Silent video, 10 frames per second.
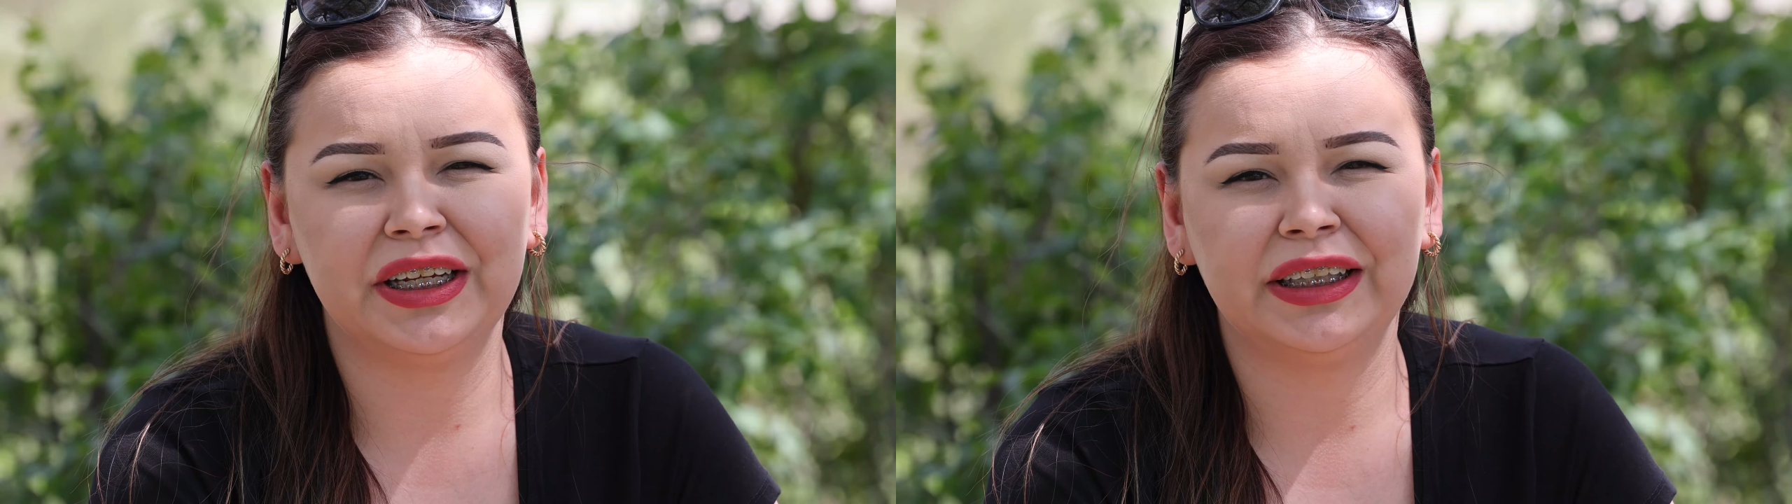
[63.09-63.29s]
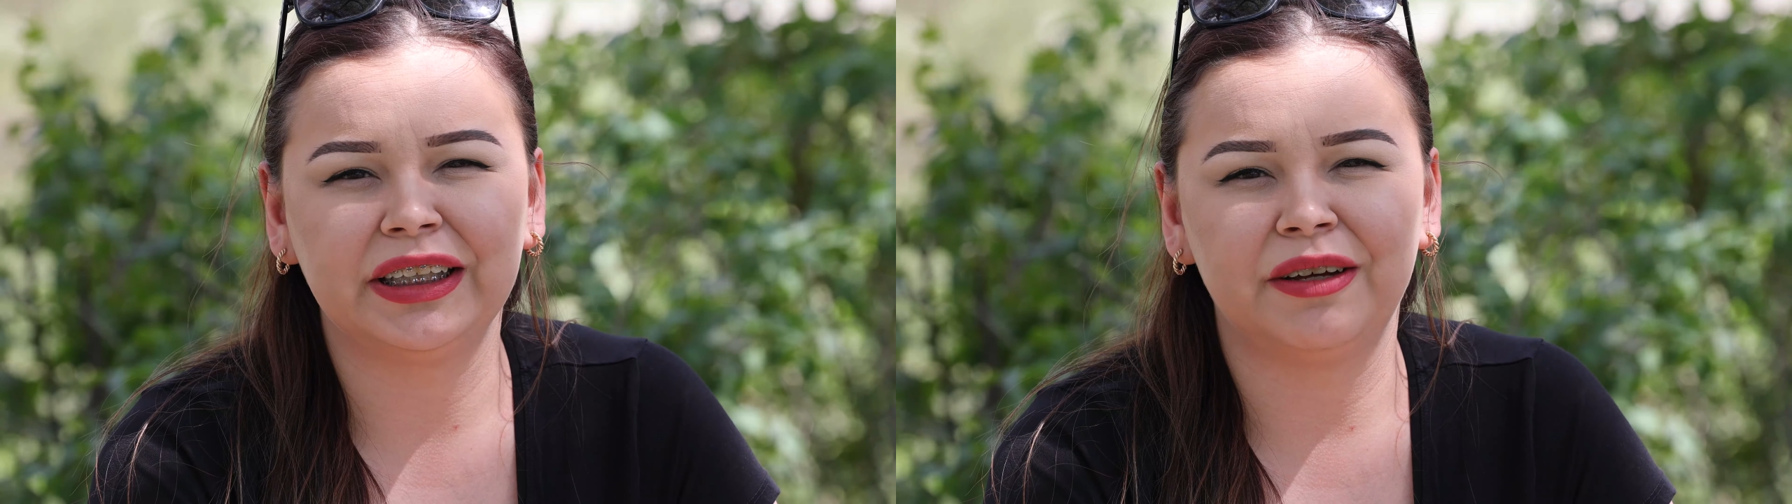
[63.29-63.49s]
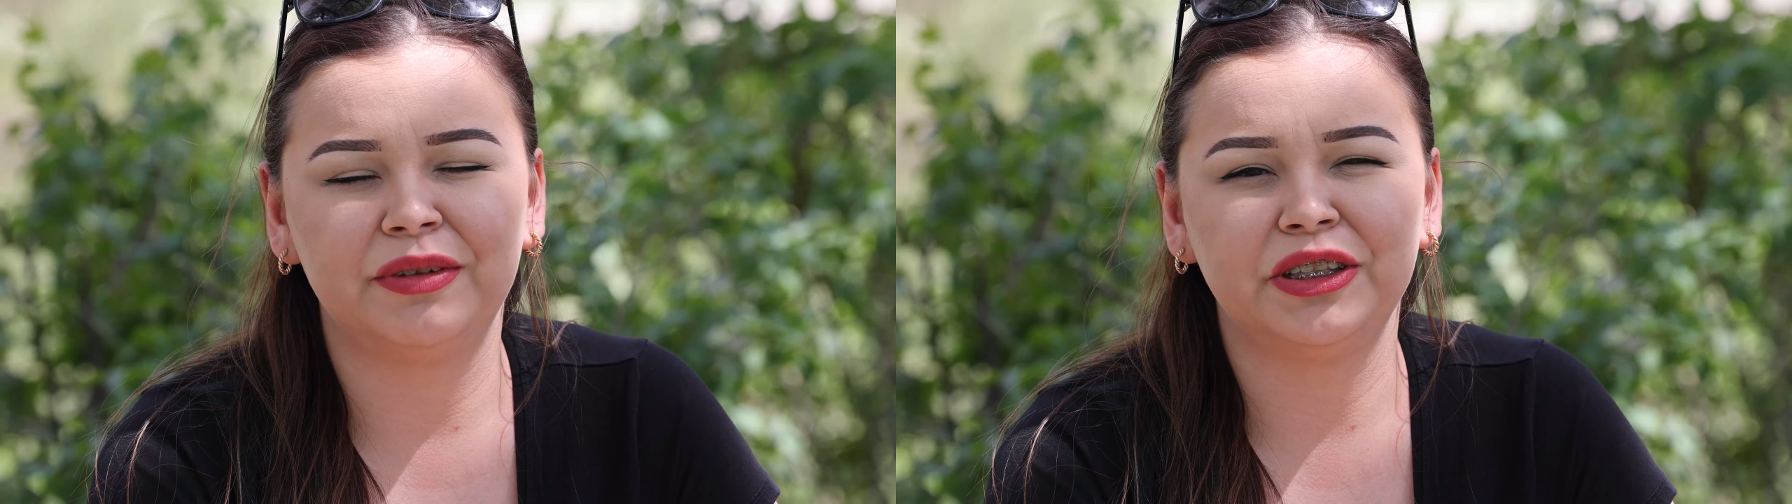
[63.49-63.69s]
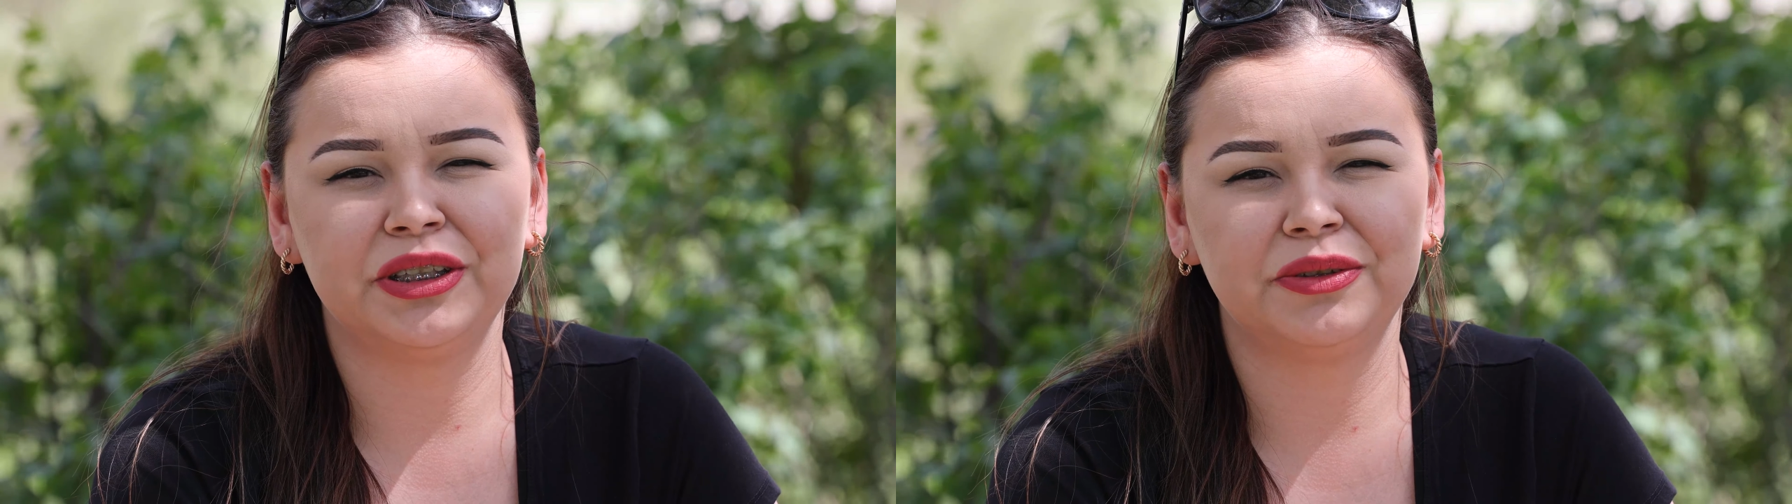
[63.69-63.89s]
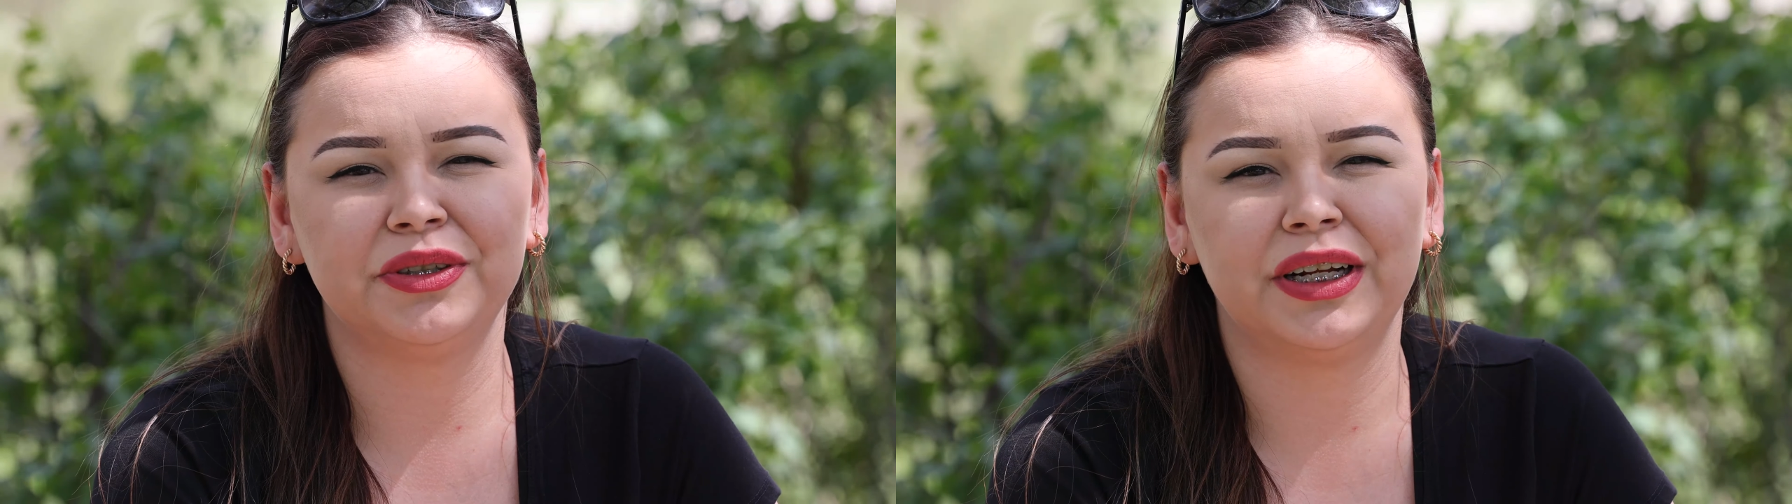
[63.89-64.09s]
needs of the
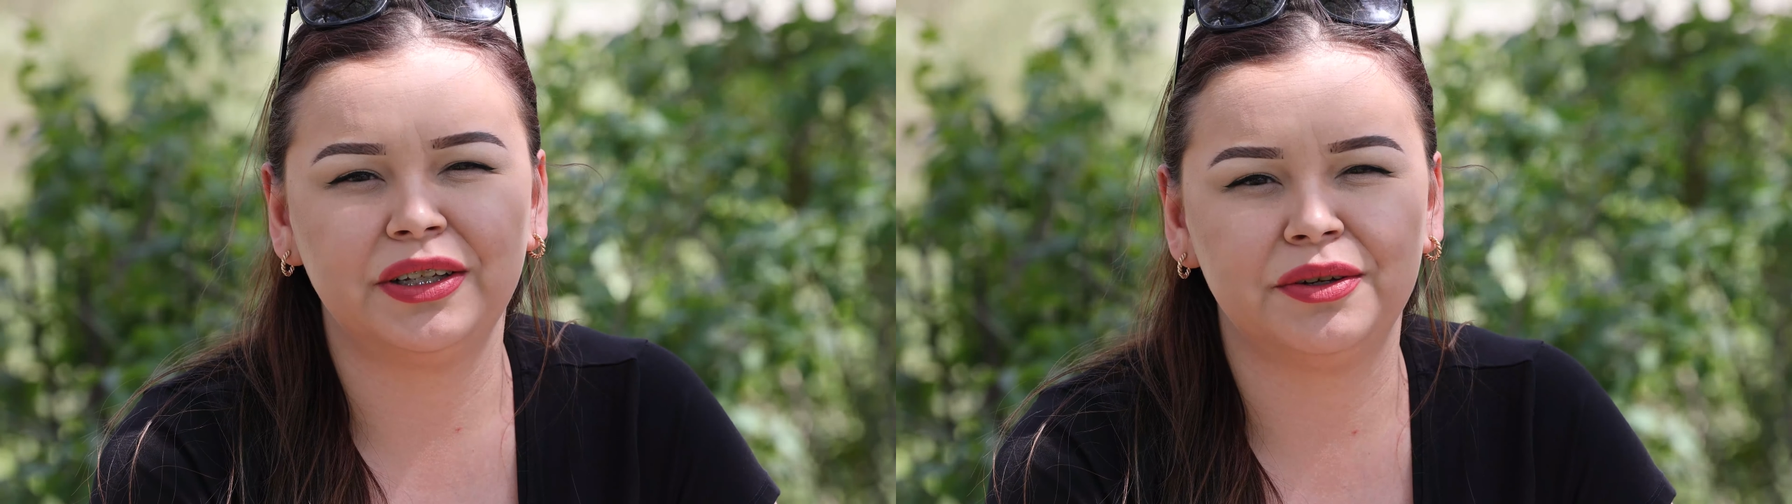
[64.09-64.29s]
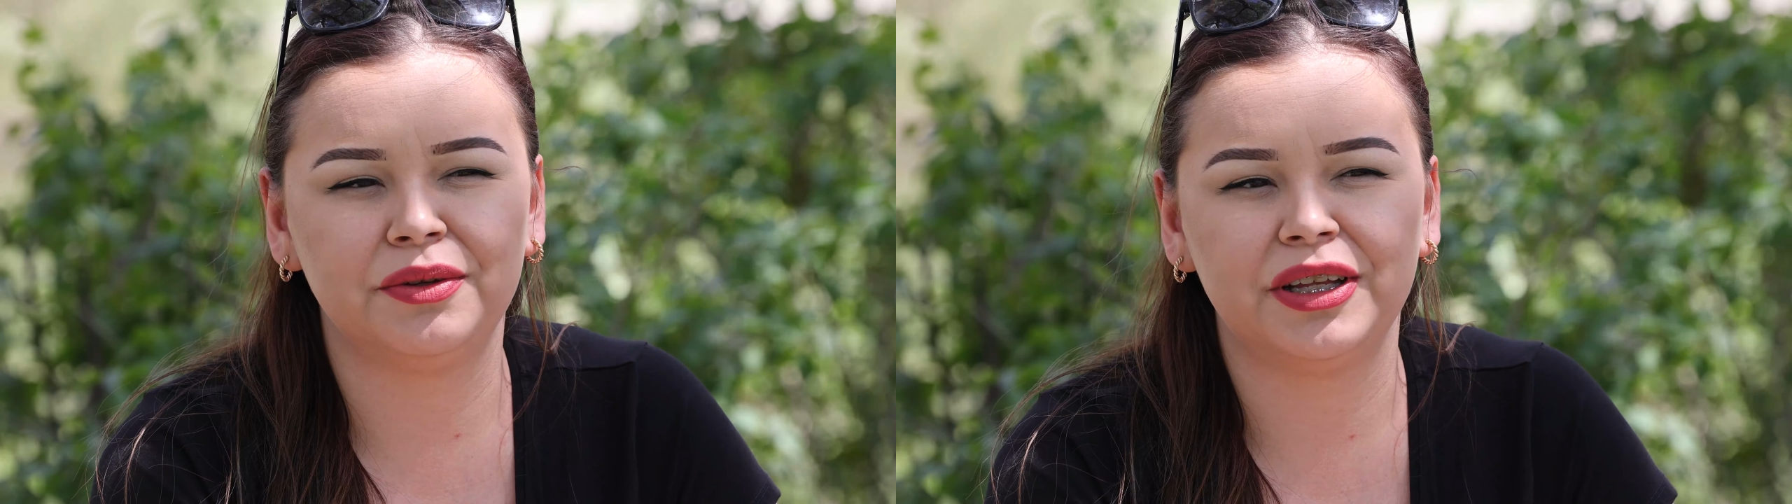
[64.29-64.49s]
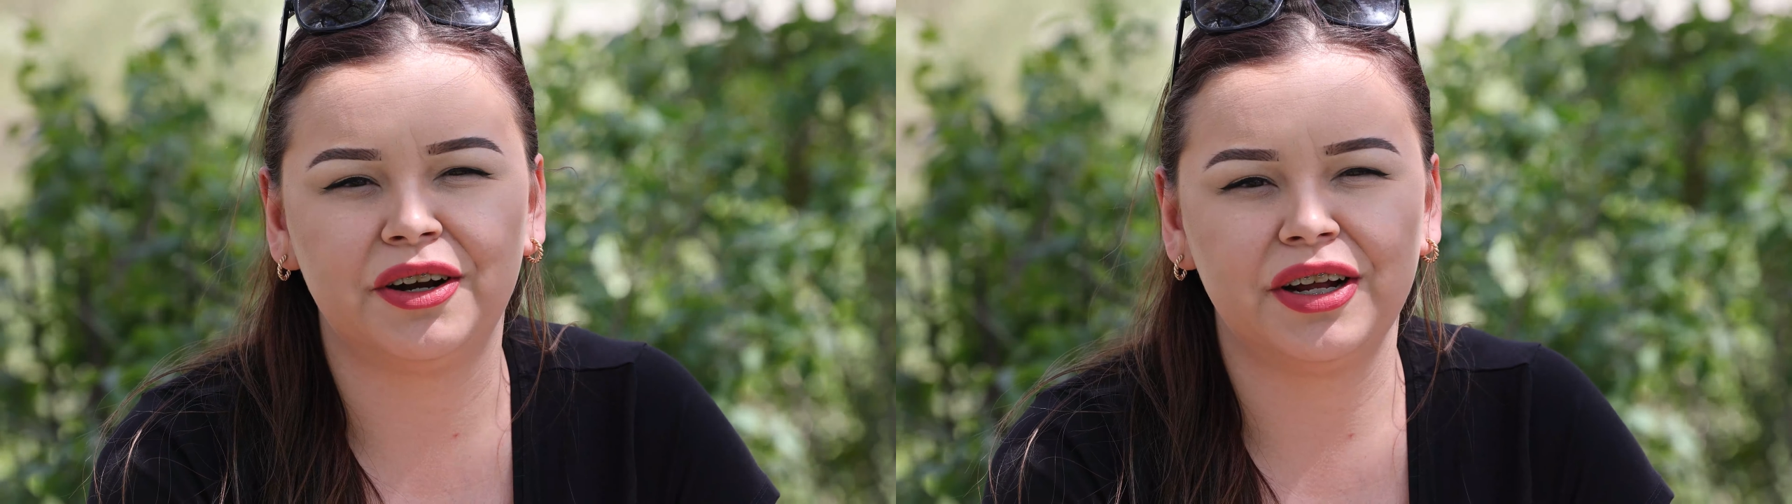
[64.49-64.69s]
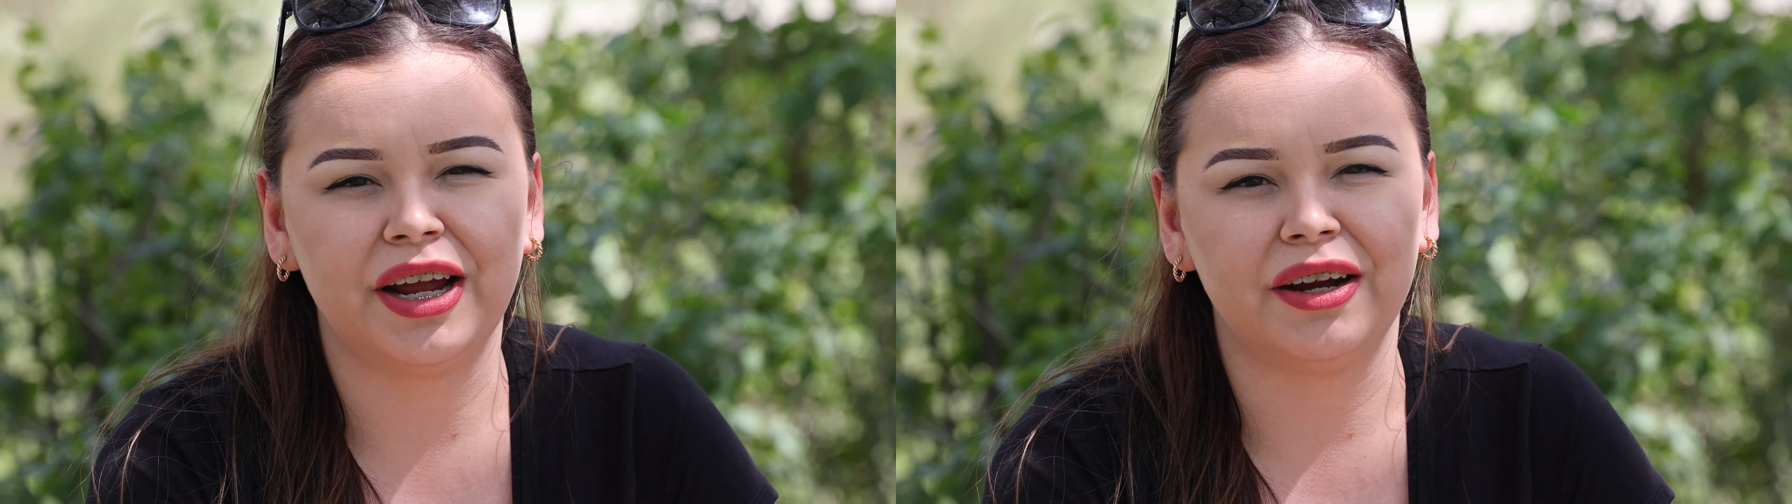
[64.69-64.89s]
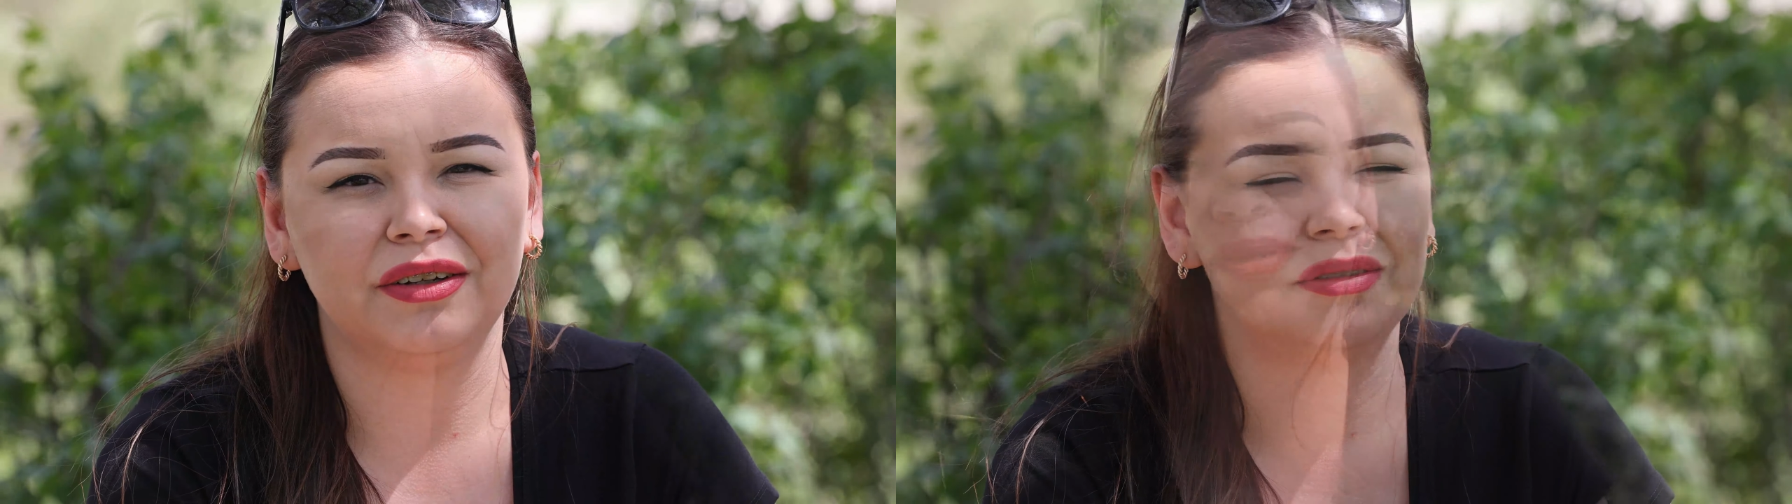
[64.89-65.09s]
children and youth in our
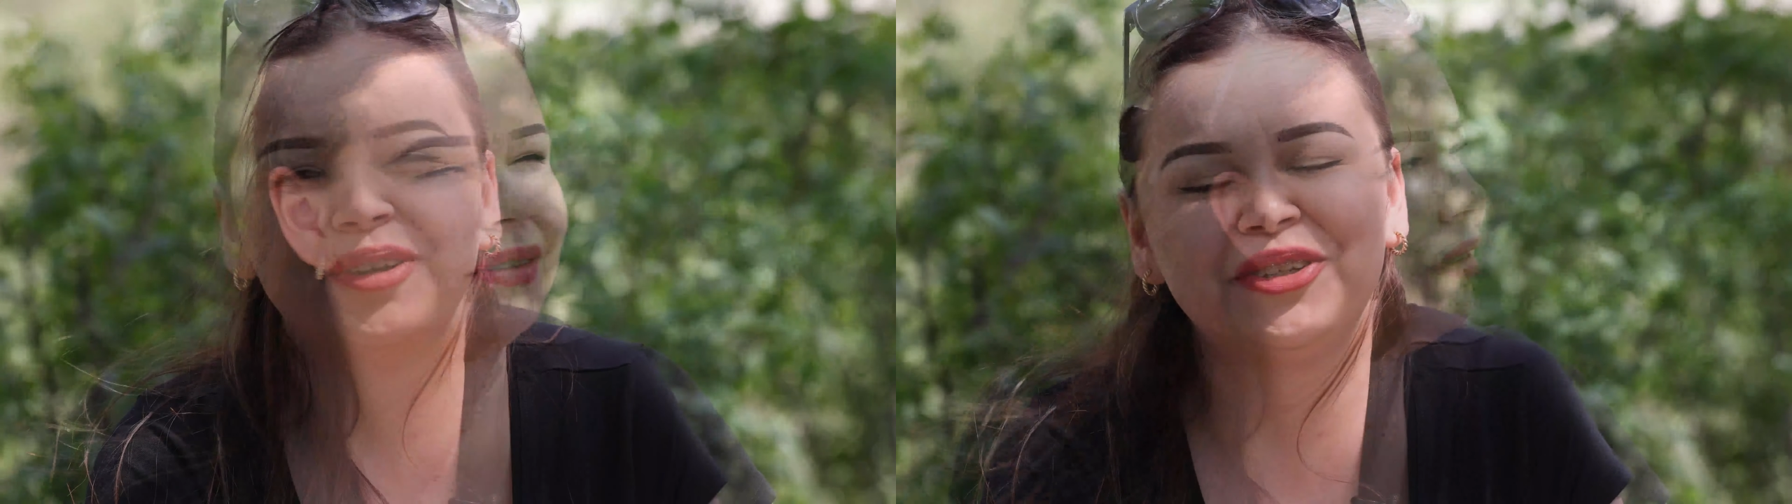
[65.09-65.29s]
care.